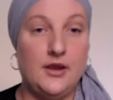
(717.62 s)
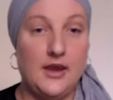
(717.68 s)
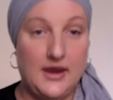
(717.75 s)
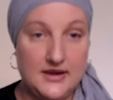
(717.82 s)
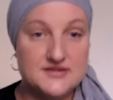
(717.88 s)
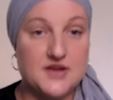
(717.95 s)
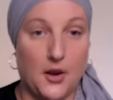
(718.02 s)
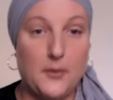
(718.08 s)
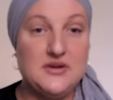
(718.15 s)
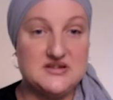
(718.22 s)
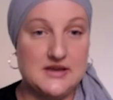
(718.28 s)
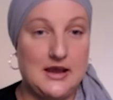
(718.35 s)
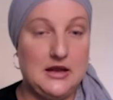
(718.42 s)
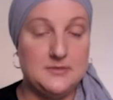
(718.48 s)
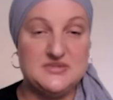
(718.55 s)
He's going to
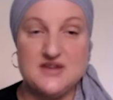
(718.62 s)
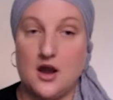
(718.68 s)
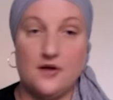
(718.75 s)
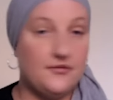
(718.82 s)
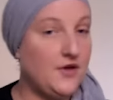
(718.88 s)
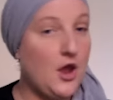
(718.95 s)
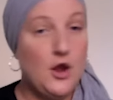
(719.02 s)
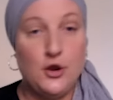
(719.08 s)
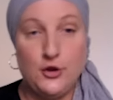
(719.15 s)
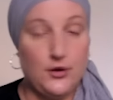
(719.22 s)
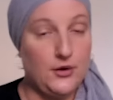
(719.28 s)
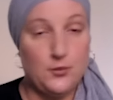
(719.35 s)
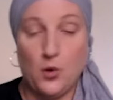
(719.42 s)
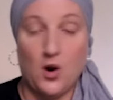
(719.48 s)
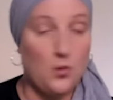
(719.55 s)
kill himself.
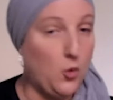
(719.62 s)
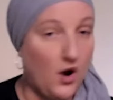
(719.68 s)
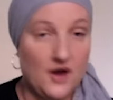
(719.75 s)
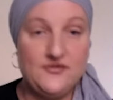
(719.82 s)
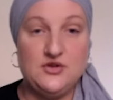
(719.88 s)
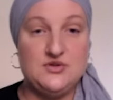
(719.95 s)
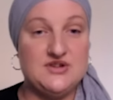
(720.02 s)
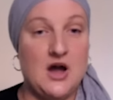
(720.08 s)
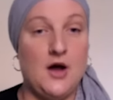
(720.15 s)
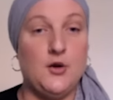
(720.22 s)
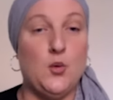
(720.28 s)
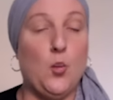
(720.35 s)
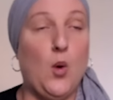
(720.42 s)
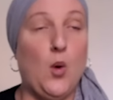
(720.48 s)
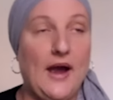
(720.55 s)
what, what have you
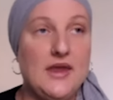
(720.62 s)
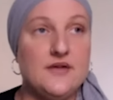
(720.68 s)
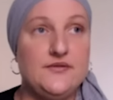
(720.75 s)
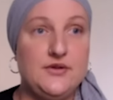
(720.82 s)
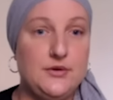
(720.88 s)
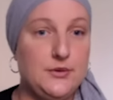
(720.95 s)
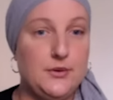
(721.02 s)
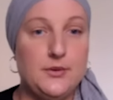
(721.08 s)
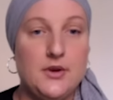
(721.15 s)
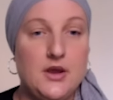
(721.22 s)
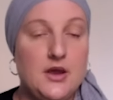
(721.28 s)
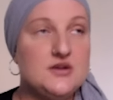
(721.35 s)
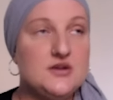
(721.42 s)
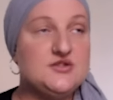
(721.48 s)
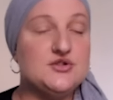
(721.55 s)
done? Why have you
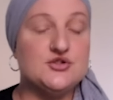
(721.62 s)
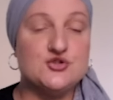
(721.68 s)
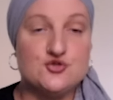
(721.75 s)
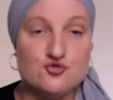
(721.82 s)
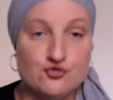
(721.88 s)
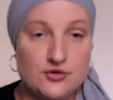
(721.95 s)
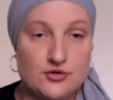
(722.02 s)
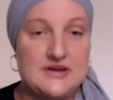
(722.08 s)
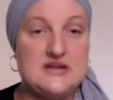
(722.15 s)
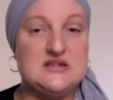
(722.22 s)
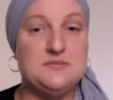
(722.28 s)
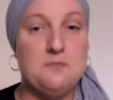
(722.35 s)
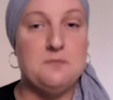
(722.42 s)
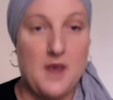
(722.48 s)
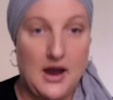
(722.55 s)

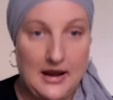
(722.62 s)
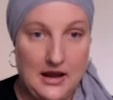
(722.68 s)
destroyed my